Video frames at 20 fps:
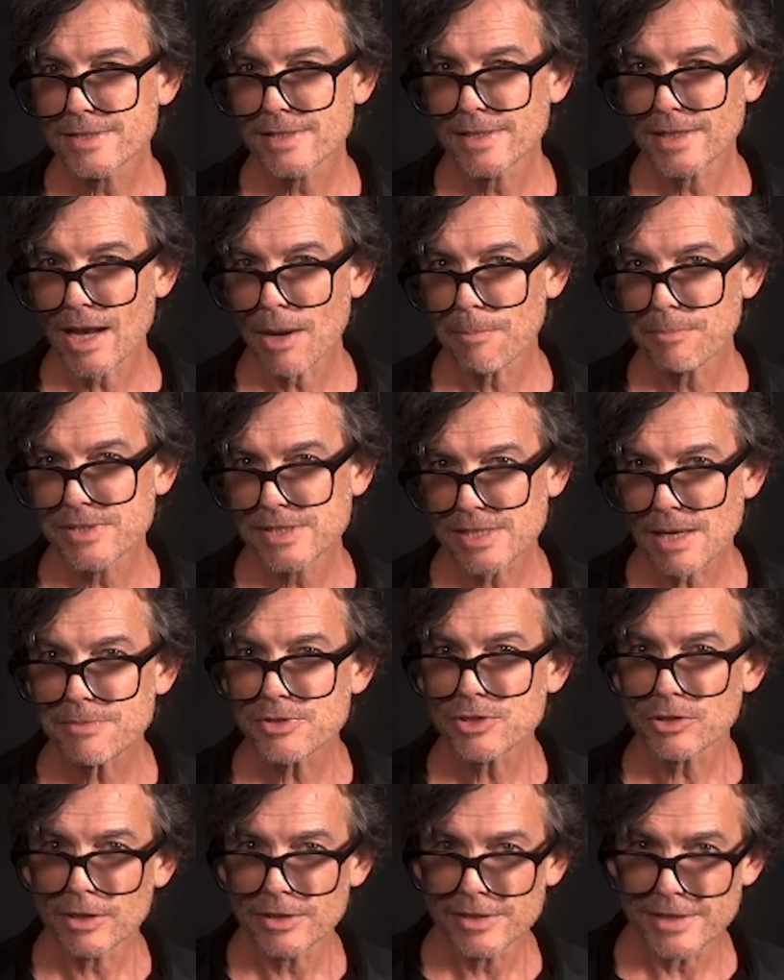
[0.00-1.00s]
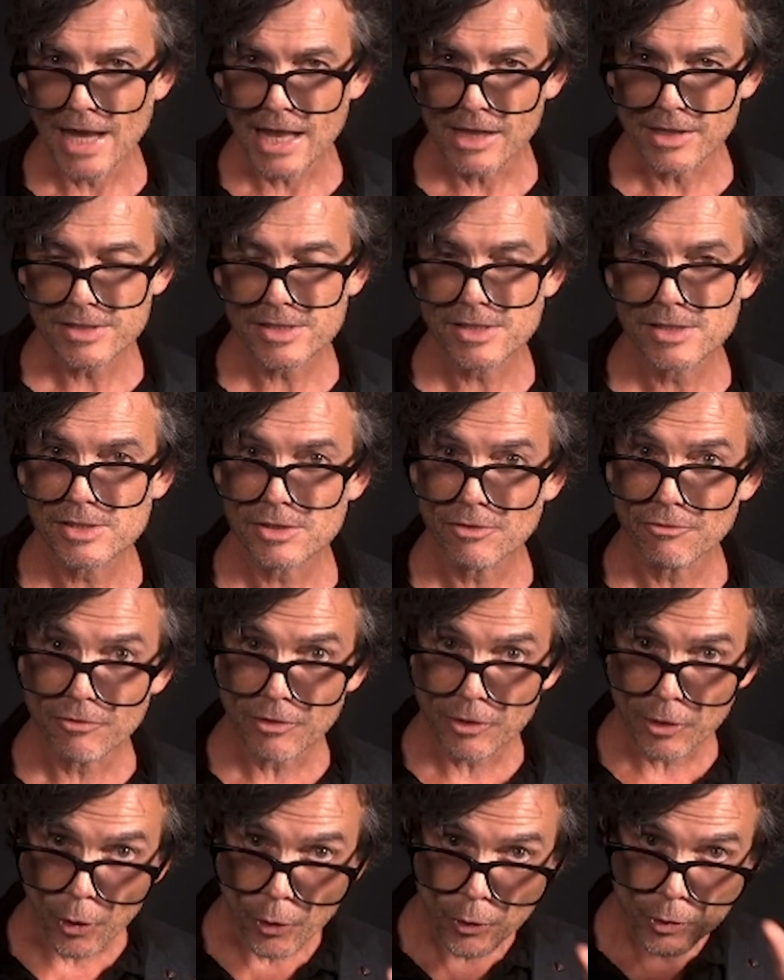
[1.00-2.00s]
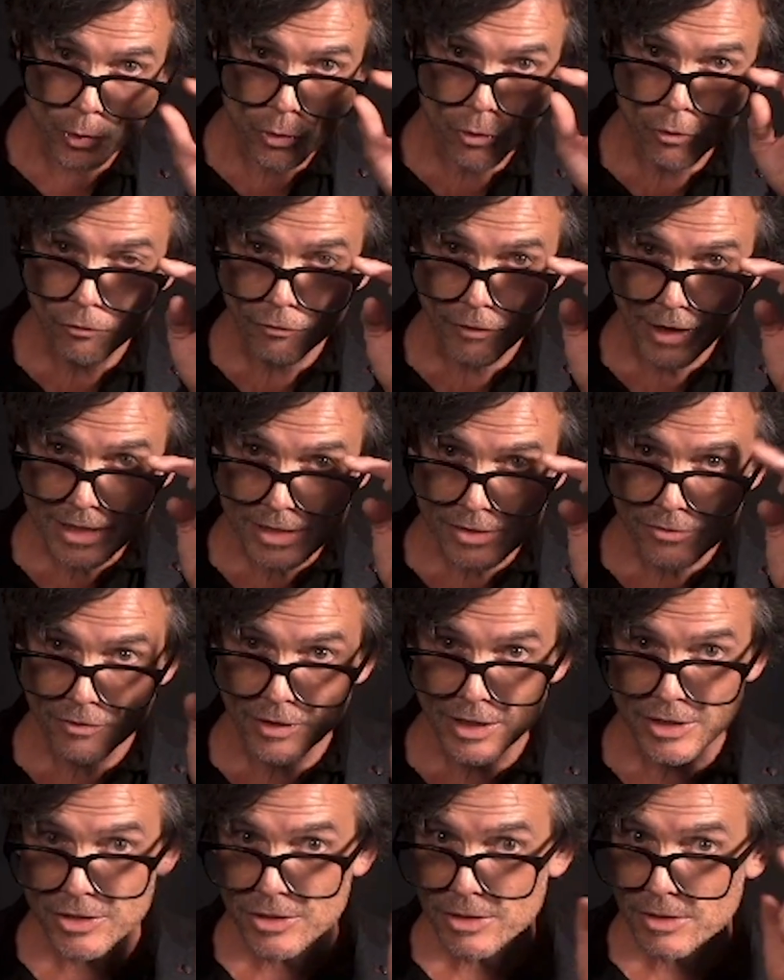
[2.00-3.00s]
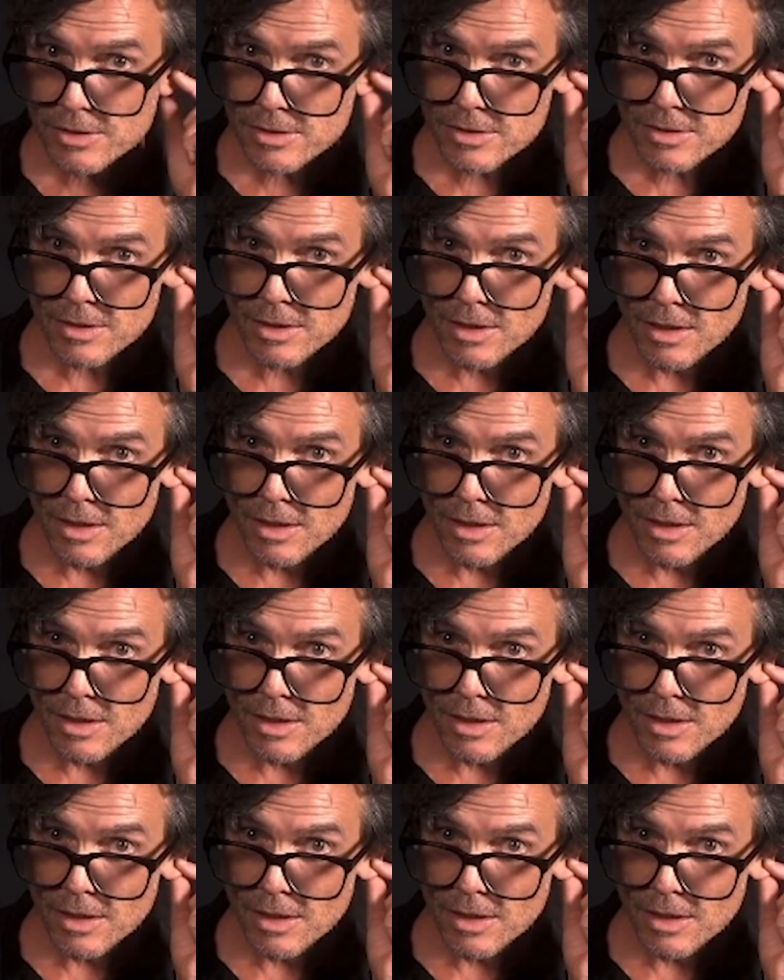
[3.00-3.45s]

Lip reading: that our perceptual analysis of local face features,